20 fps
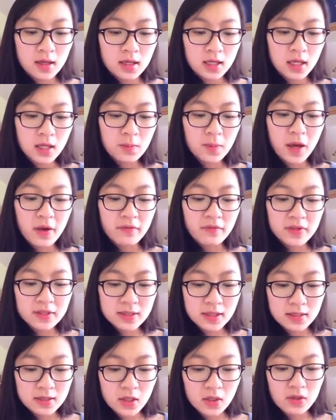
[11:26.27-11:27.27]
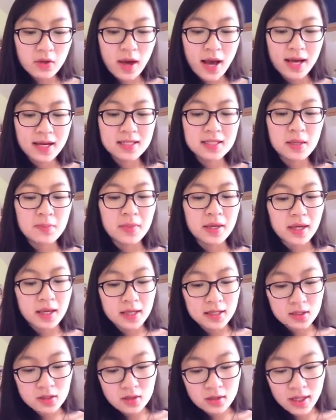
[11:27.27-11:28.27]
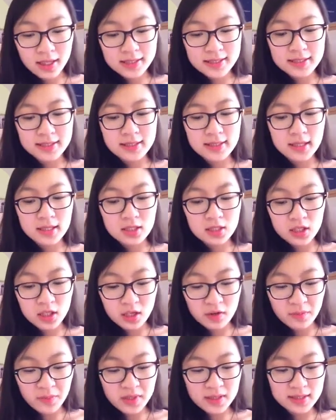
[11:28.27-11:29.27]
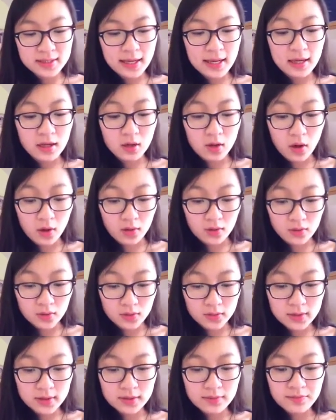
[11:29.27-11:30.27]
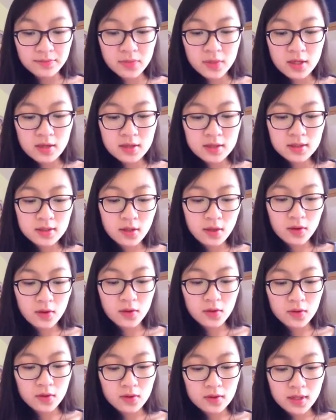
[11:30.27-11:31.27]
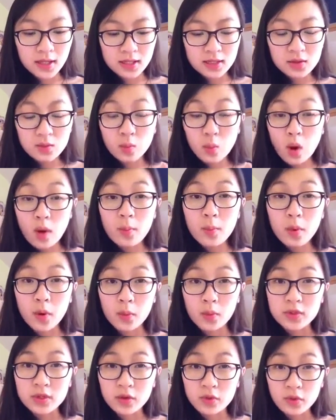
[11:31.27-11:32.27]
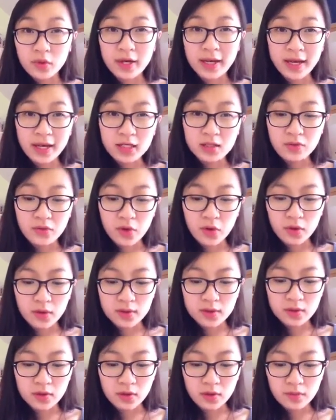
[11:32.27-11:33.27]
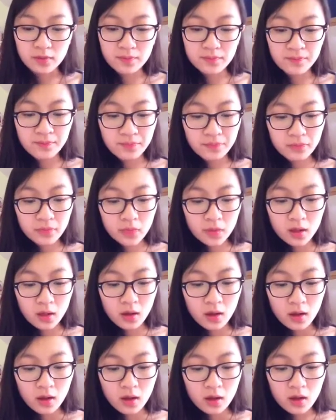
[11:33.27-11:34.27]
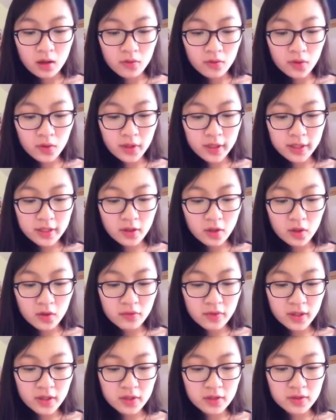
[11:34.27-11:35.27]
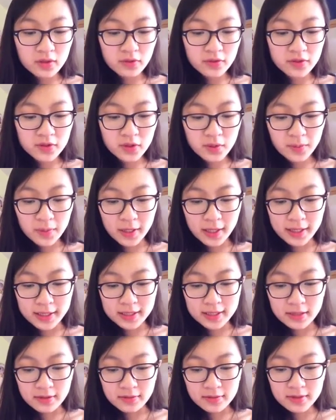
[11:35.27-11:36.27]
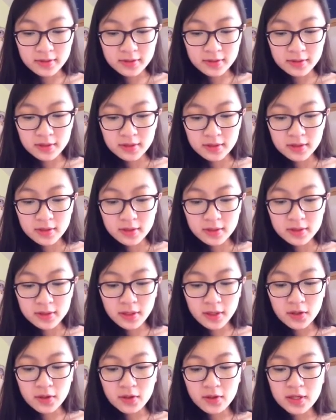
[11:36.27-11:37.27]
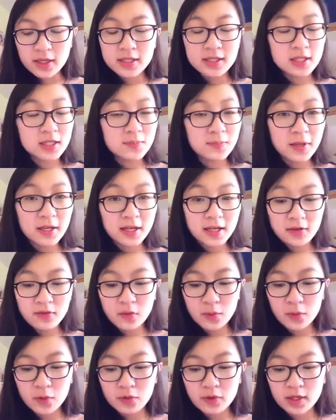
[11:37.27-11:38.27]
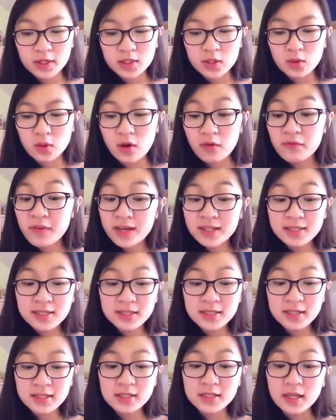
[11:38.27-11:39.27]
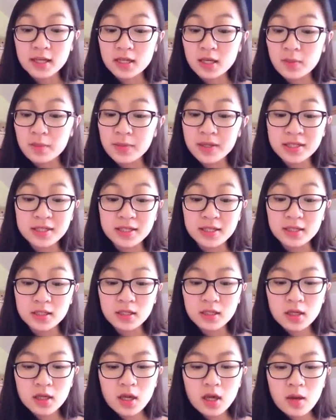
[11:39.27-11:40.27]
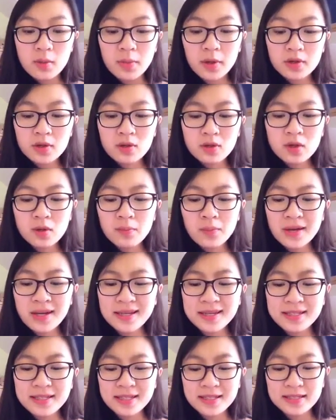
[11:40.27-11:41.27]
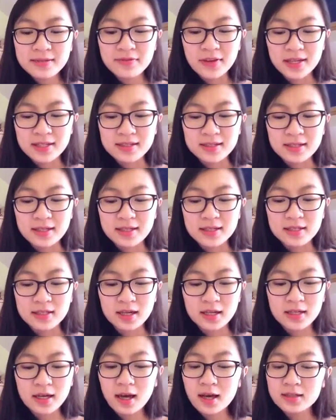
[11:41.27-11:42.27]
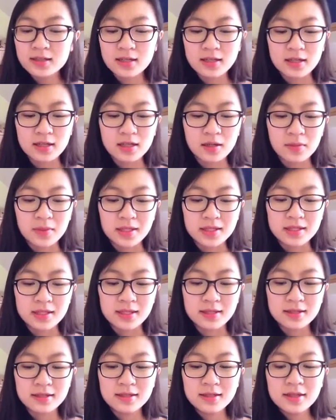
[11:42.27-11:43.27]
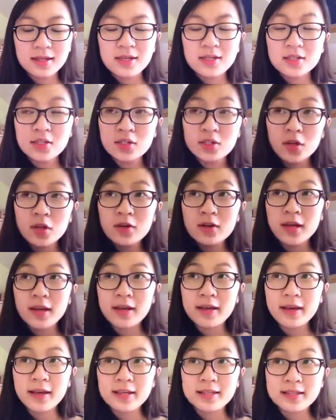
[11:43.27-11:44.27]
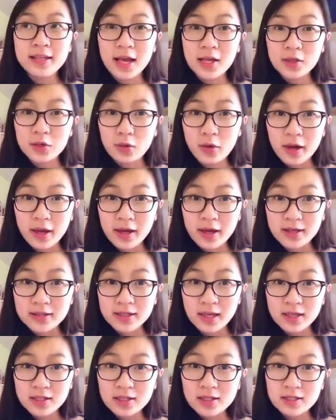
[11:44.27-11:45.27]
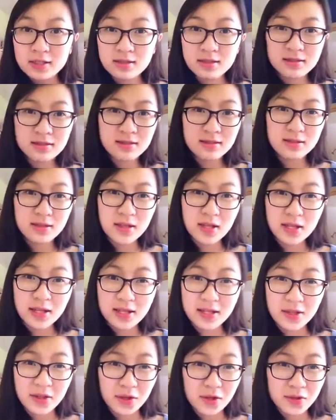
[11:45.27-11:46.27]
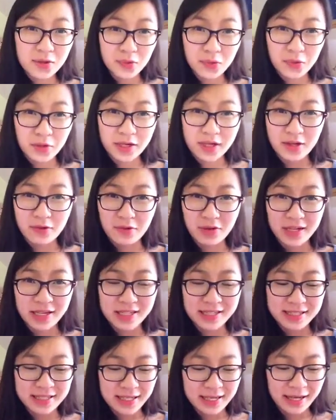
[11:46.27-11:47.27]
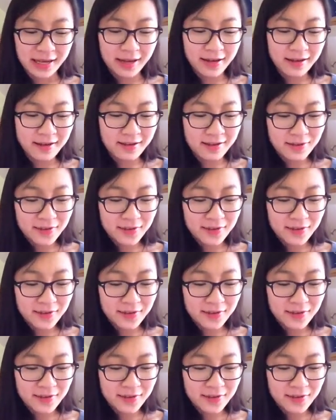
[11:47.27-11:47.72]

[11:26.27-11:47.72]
Keep emphasis on your academic interests, achievements and goals. So that's one point which I really had to focus on. Avoid overuse of superlatives. So it is believable that you are fascinated and committed, but not completely fascinated and utterly committed. So don't like exaggerate, because that just looks really, really silly.